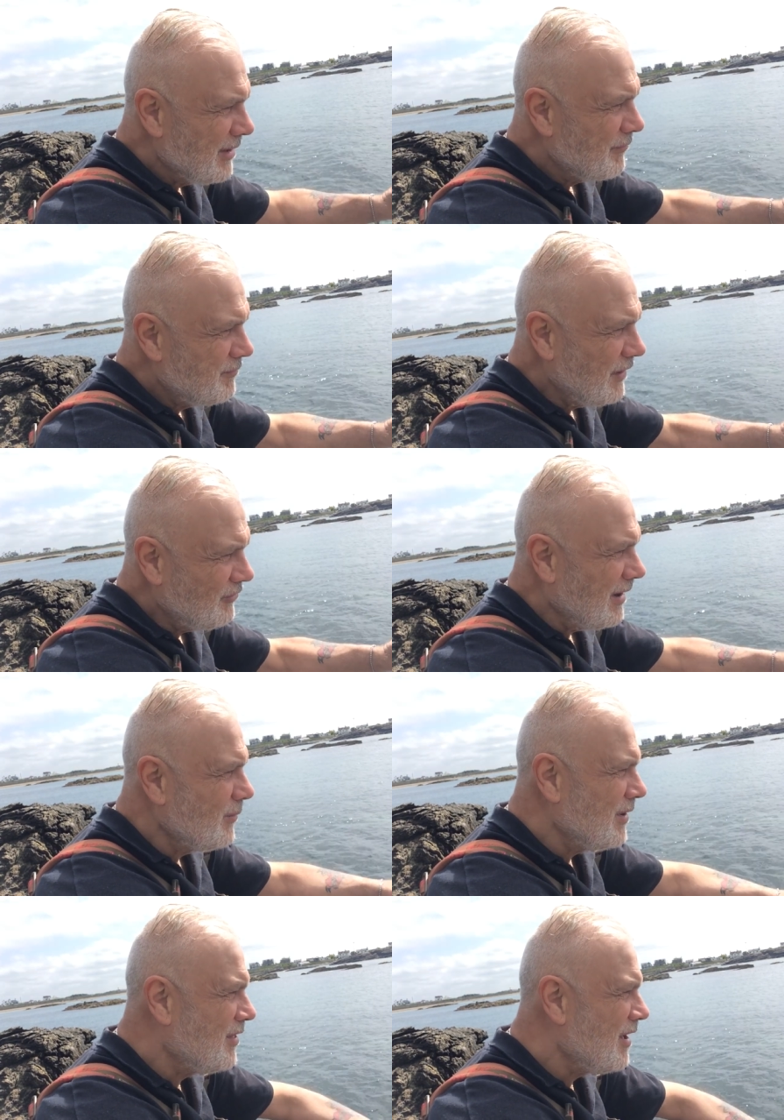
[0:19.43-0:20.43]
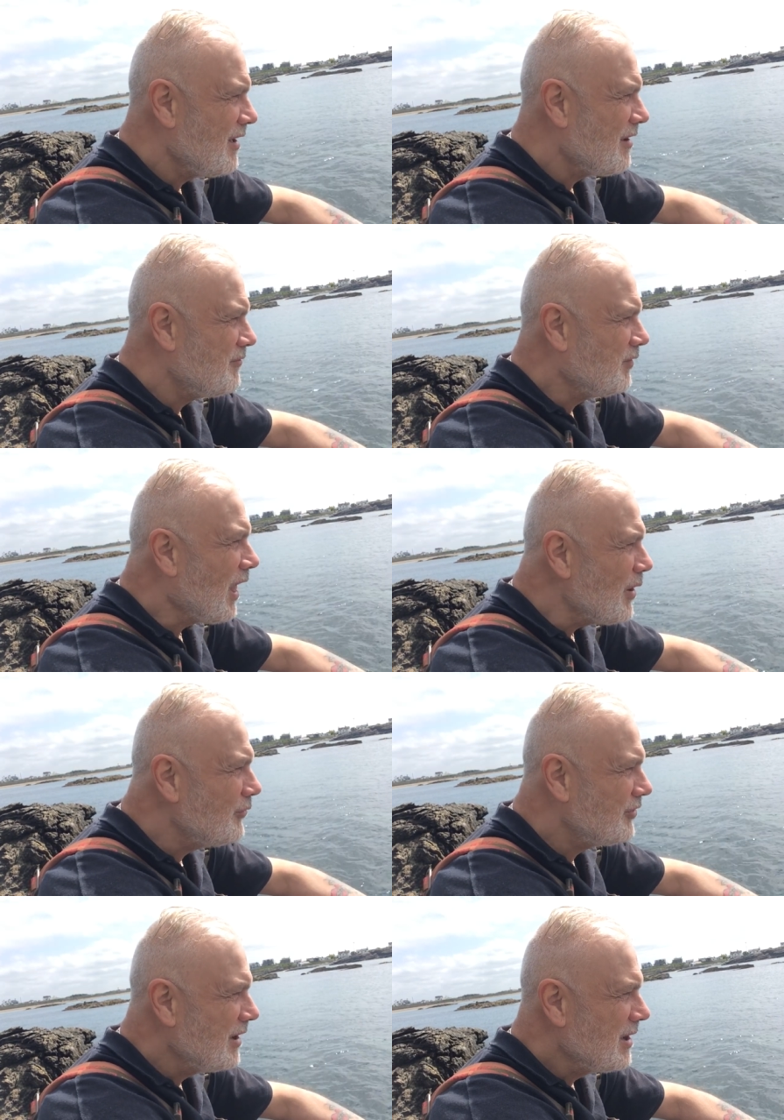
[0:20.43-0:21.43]
fishing with a, a
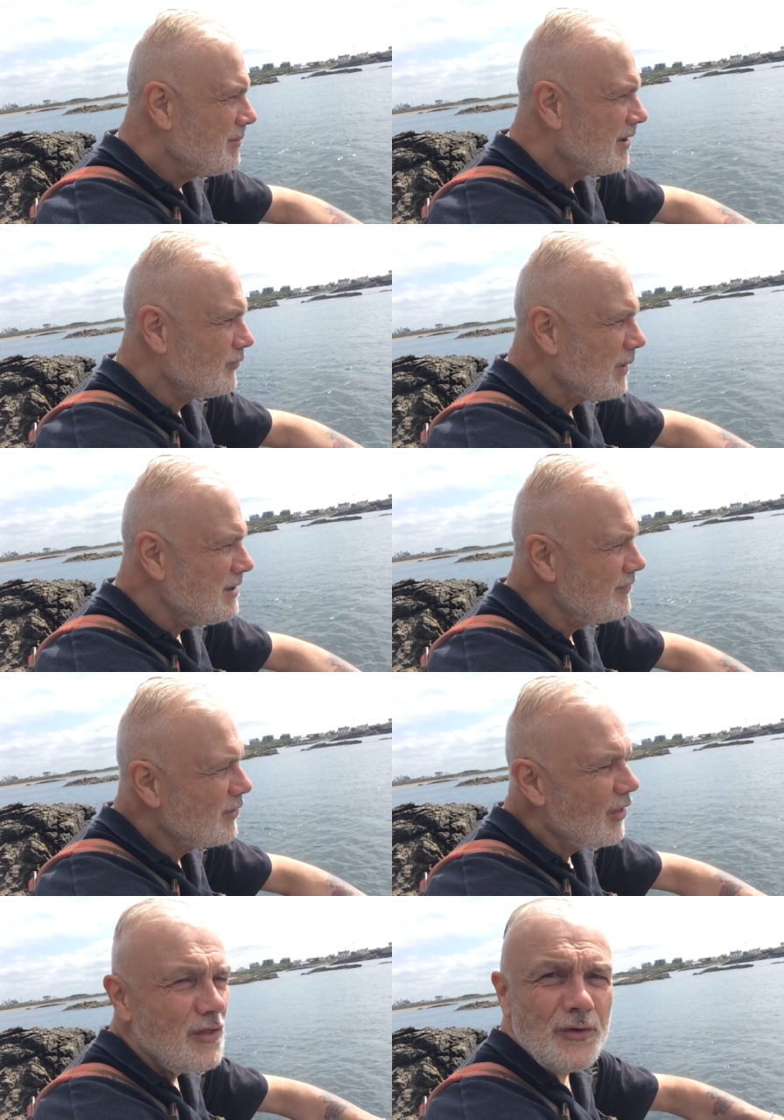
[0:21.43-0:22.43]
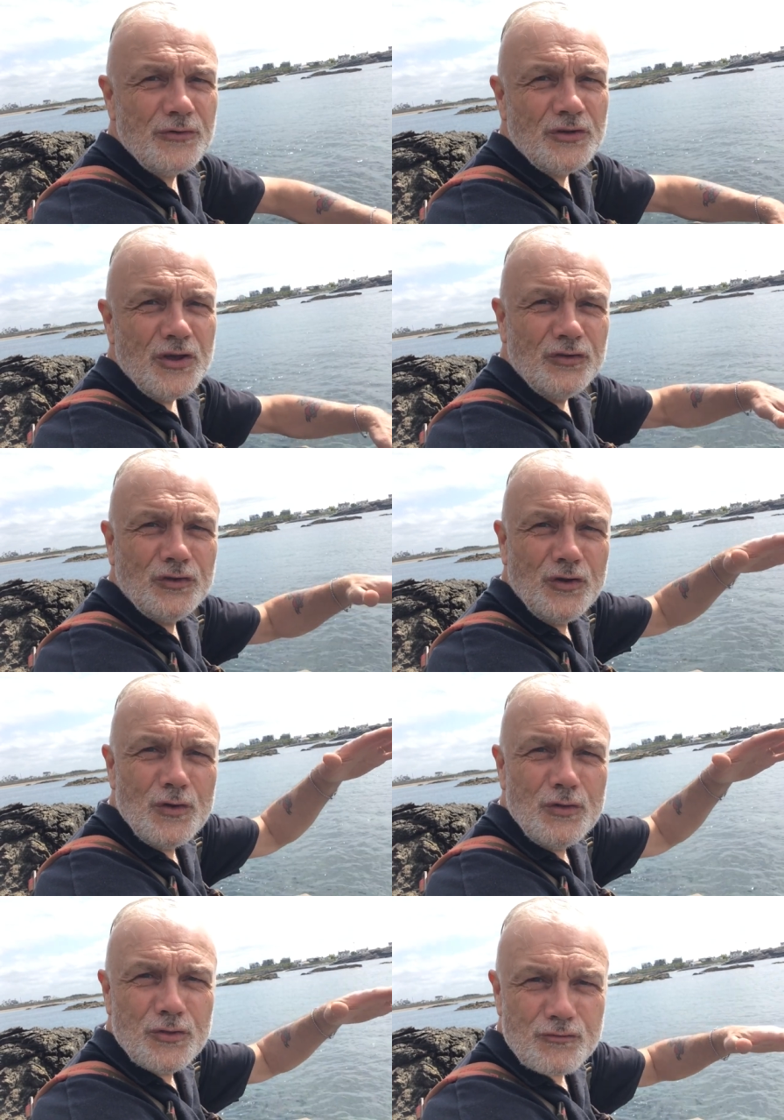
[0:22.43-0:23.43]
float, because when you've got those
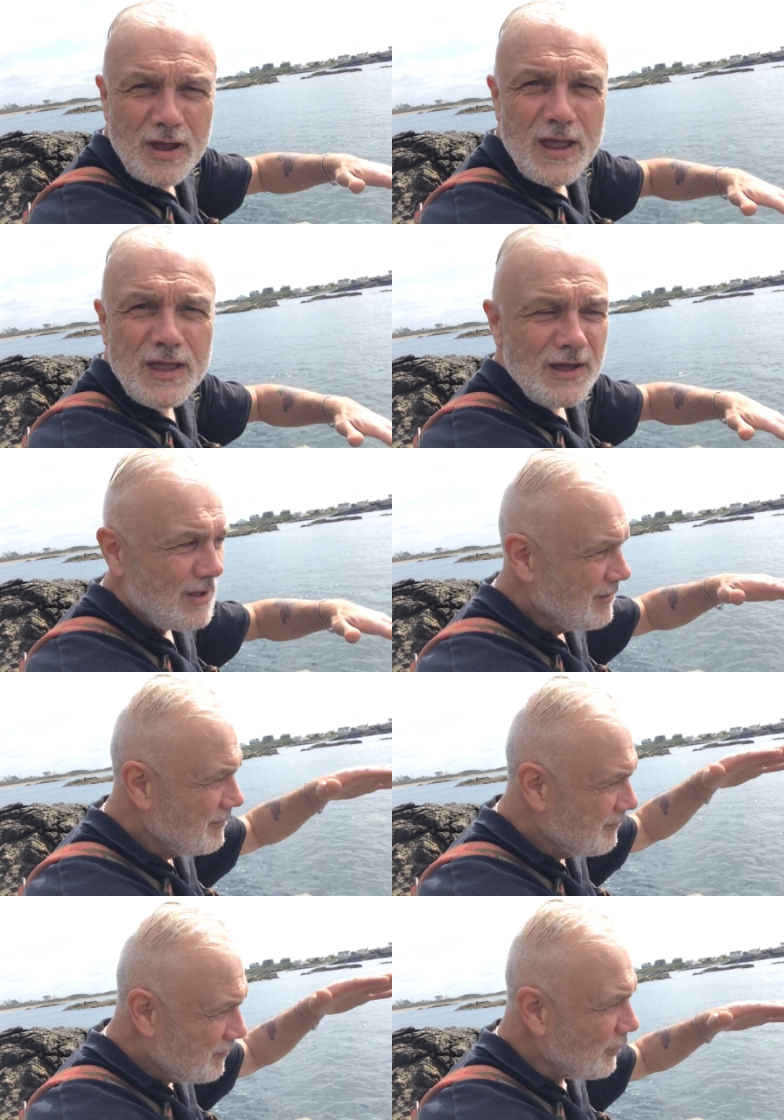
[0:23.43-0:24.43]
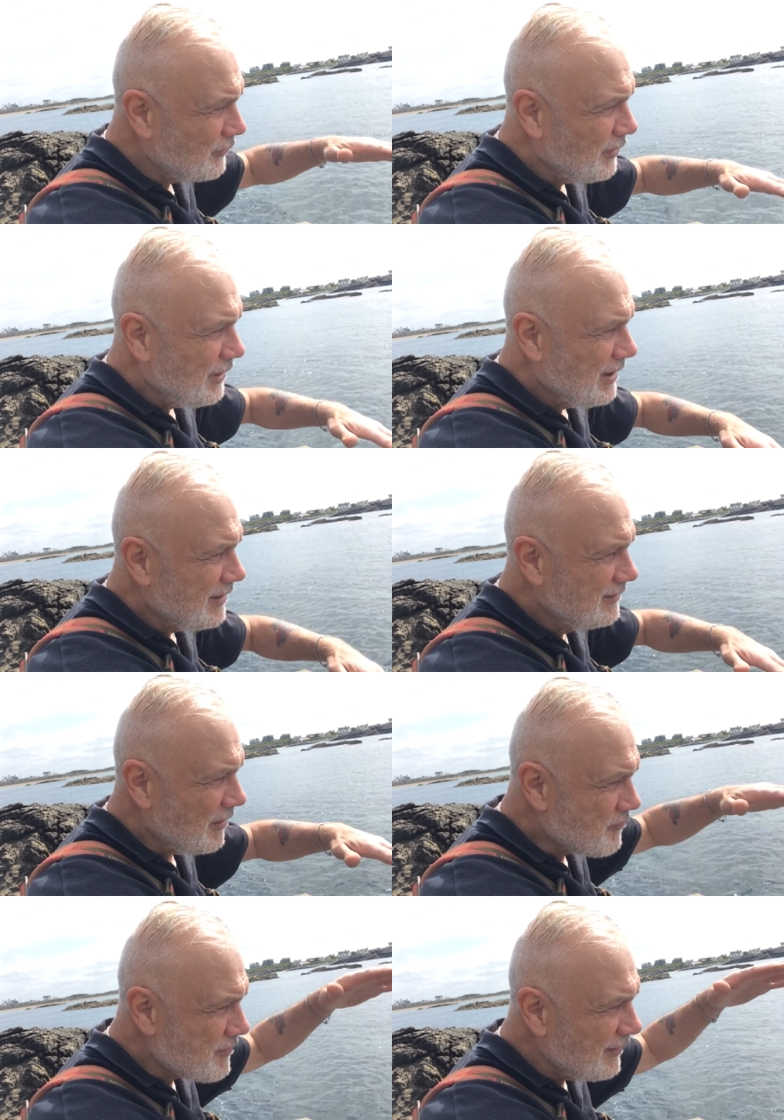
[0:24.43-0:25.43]
two, three foot
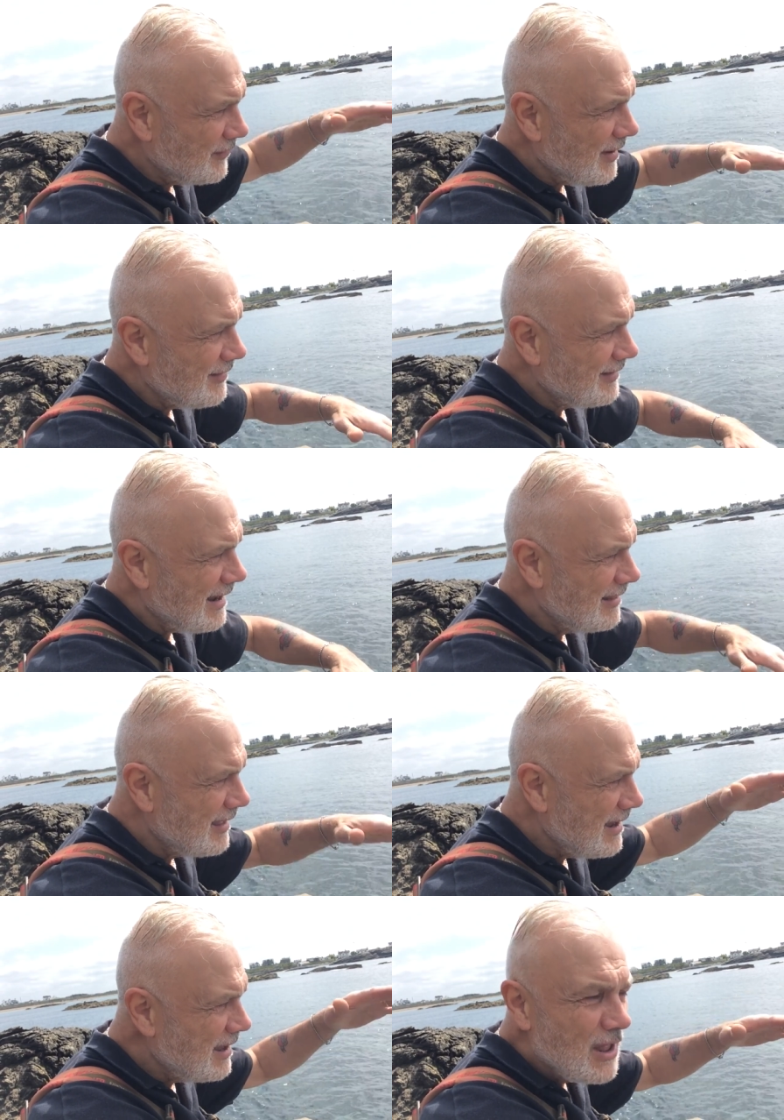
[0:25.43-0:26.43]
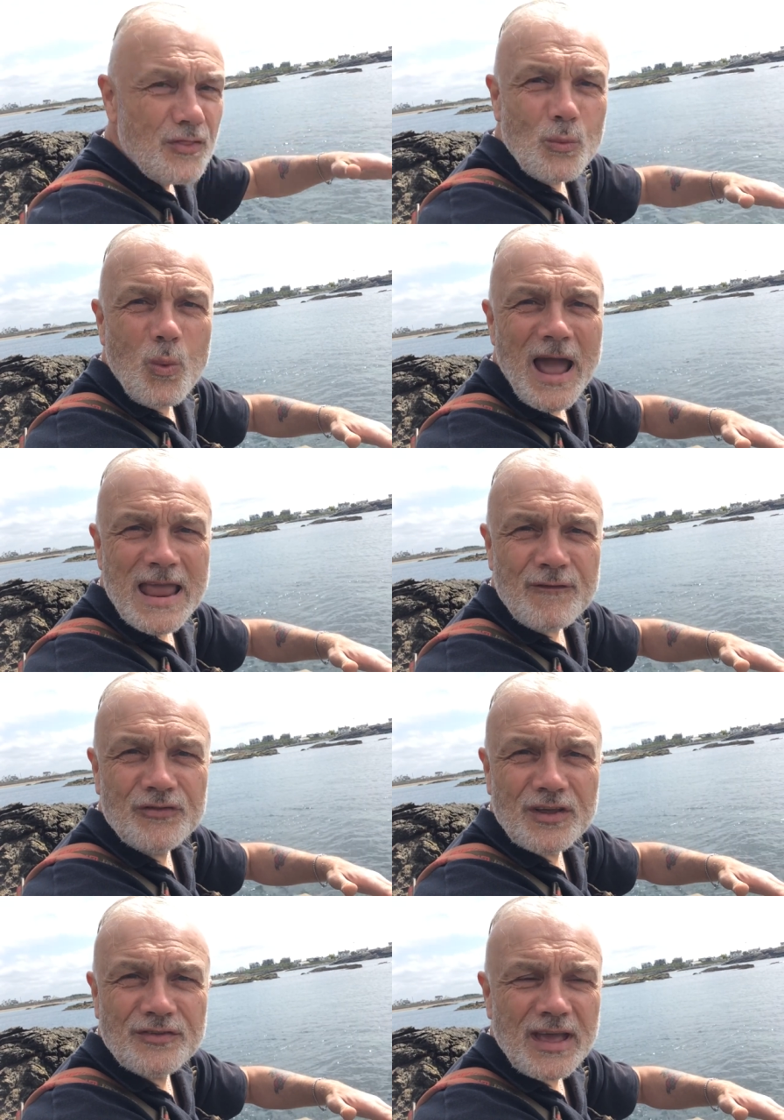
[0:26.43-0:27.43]
differences in the, the
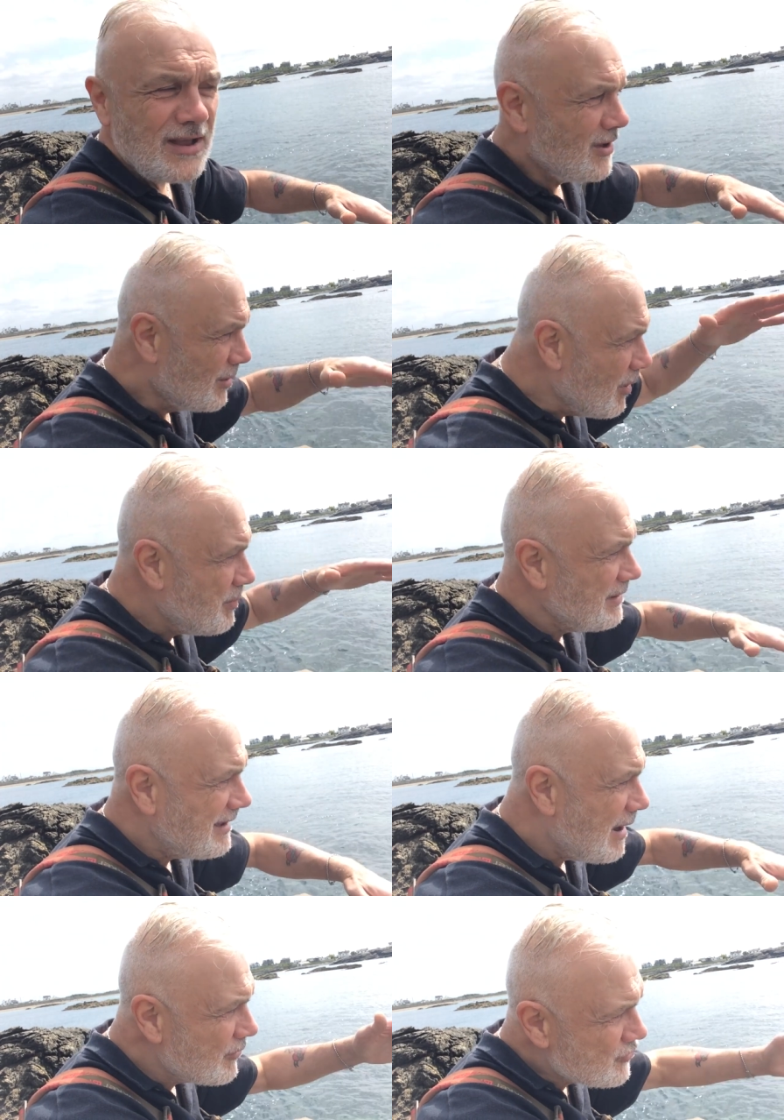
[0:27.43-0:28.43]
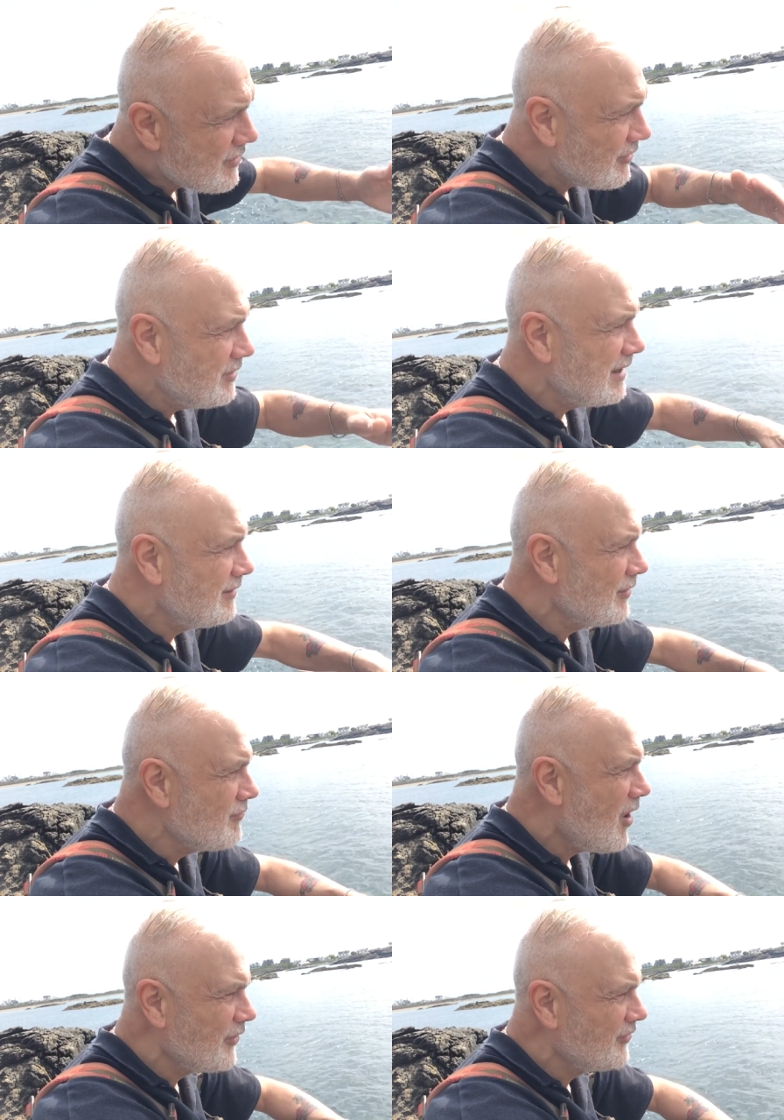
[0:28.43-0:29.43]
waves as they come up and down, crashing into the
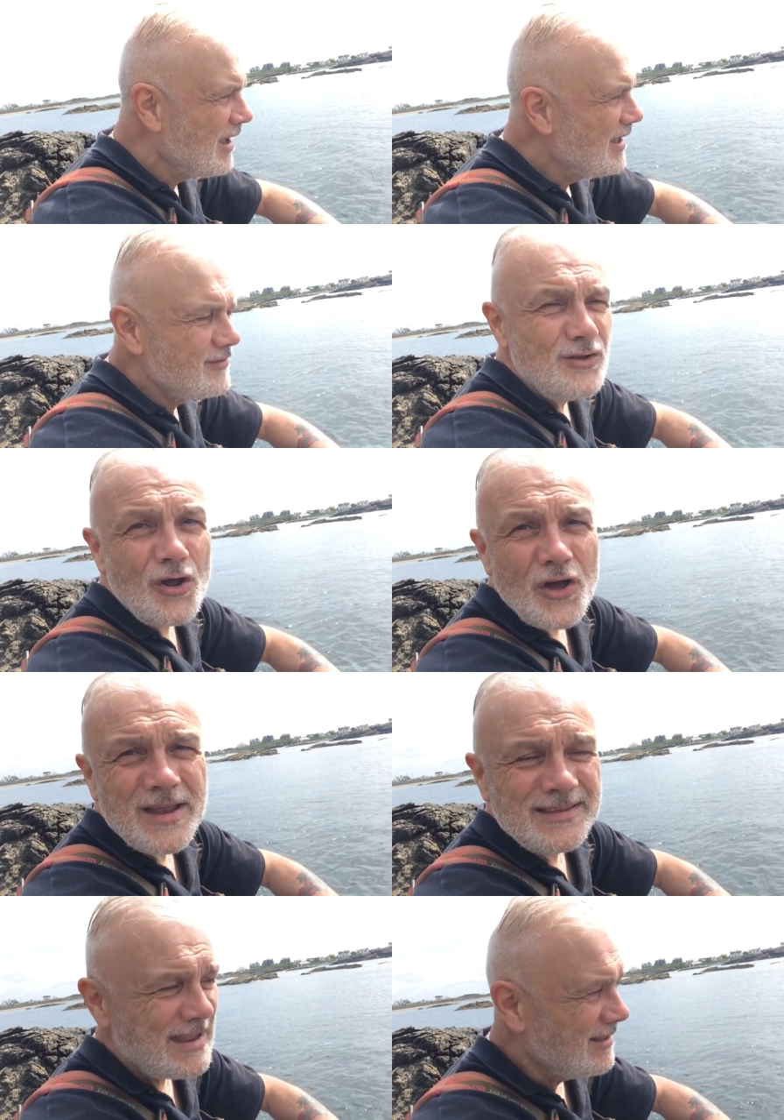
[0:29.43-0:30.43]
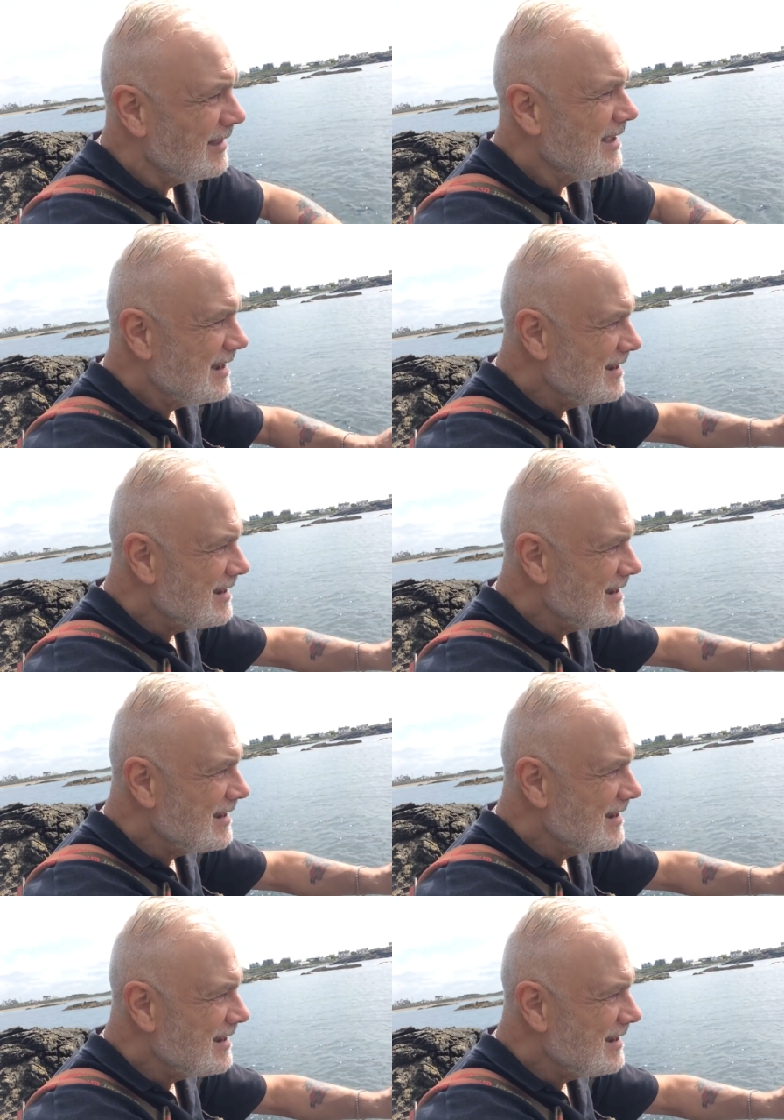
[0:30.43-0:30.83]
rocks. It's not ideal.